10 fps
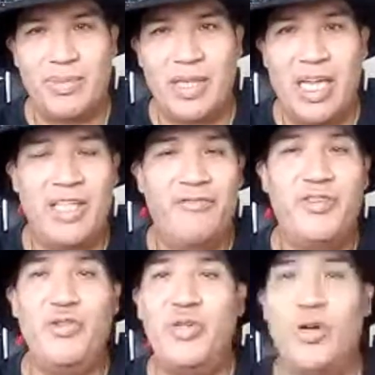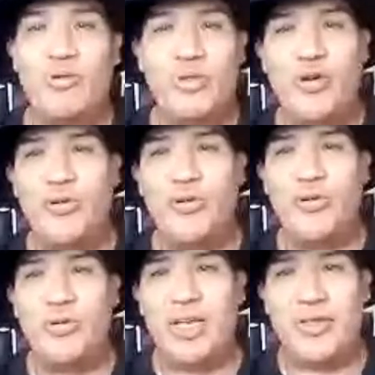And if you don't know
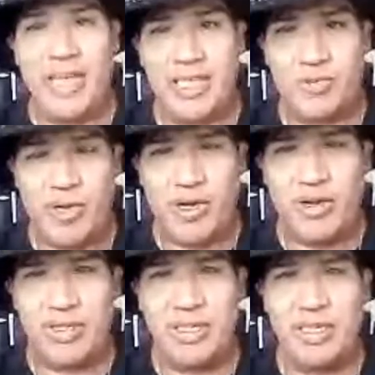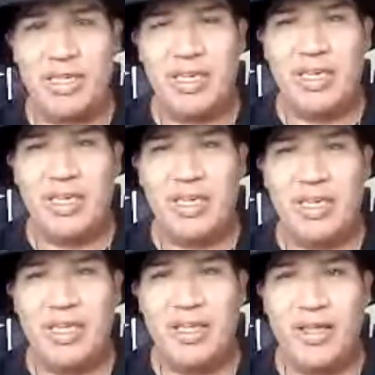that that's wrong,
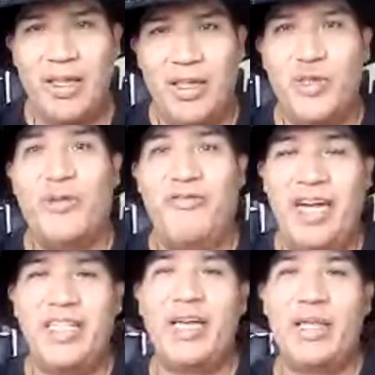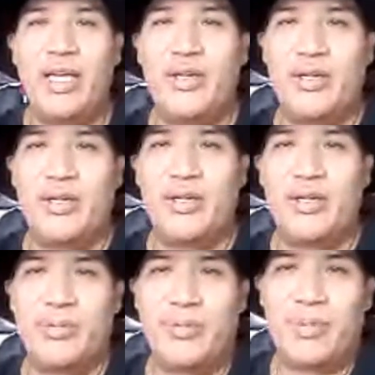you'll find out later.
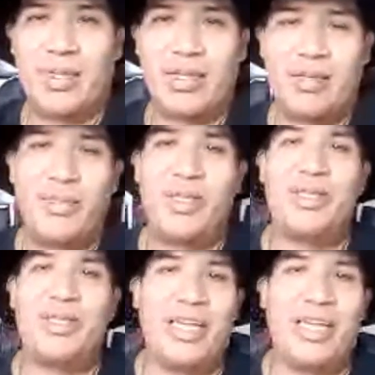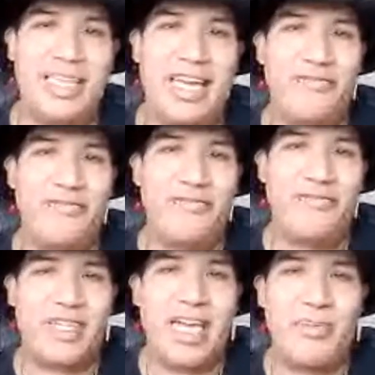Because that night, if you're
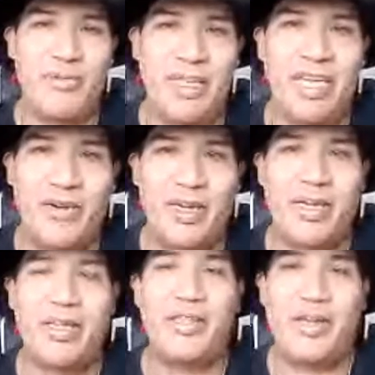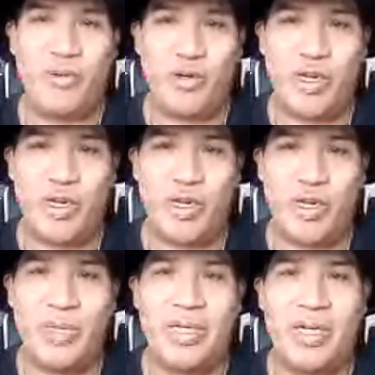camping around the area, they will come in
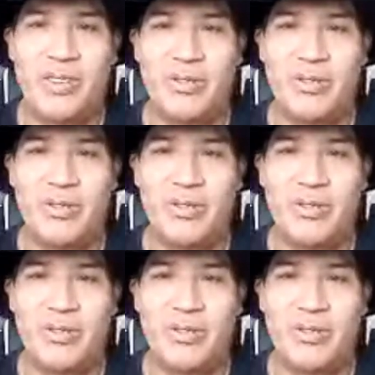on you.